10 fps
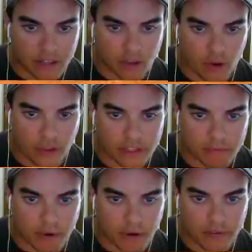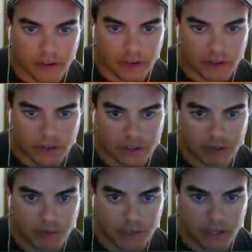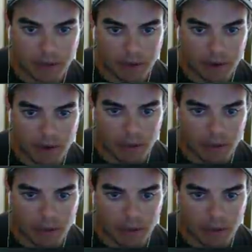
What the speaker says: goal, that's perfect. This should be a pretty good